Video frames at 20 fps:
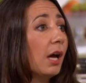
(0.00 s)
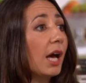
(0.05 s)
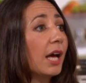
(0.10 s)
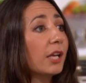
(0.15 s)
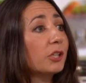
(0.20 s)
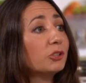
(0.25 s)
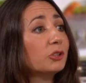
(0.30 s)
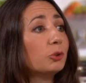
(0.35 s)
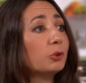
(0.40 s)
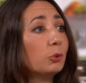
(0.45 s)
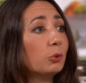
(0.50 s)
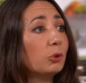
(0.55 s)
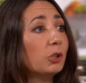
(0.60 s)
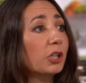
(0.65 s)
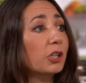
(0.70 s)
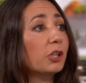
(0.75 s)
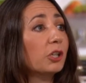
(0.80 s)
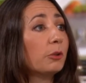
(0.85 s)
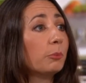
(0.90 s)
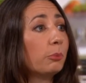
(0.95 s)
at a school
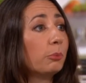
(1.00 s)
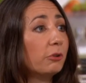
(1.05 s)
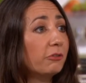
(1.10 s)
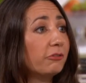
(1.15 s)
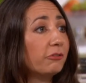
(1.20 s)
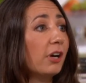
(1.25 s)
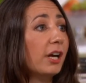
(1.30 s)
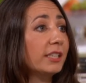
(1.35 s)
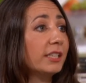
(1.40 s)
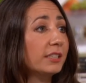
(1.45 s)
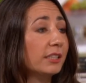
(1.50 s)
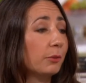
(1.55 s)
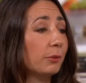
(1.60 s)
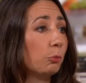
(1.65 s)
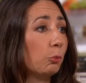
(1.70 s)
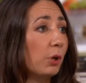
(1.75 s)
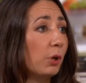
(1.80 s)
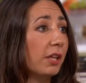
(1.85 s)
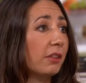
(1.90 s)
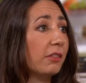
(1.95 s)
that can provide
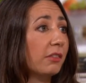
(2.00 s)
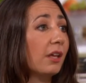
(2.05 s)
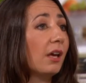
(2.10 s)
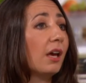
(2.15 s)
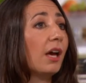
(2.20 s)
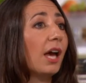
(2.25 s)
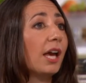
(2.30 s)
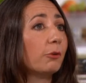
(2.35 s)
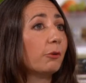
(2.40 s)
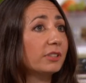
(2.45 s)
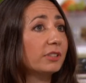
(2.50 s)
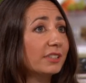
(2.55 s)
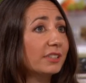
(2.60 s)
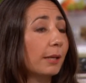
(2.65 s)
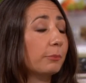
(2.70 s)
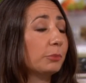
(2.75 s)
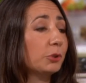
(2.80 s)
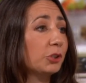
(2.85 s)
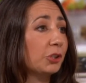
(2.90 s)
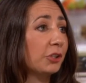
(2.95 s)
him with a
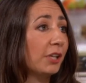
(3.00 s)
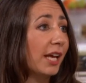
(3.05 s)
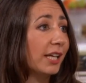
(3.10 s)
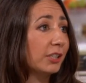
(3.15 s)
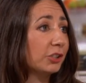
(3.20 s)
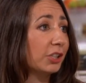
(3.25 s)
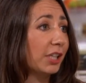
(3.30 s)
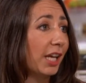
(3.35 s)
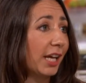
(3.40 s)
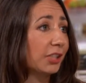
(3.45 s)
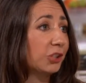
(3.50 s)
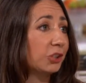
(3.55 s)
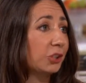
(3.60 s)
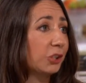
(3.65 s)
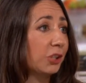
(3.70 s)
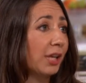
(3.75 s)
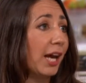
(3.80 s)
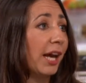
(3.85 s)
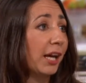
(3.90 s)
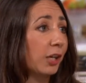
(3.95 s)
reception
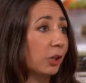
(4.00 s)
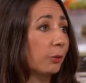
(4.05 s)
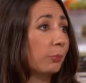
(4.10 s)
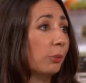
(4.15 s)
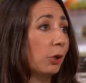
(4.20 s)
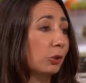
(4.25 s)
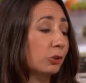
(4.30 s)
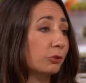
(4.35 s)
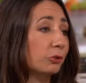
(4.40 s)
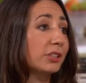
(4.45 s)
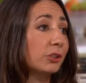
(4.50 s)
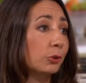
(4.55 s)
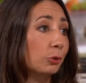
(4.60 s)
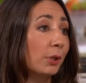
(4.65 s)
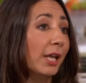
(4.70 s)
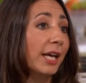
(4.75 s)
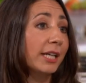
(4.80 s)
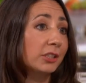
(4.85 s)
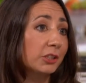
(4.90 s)
education at compulsory school age.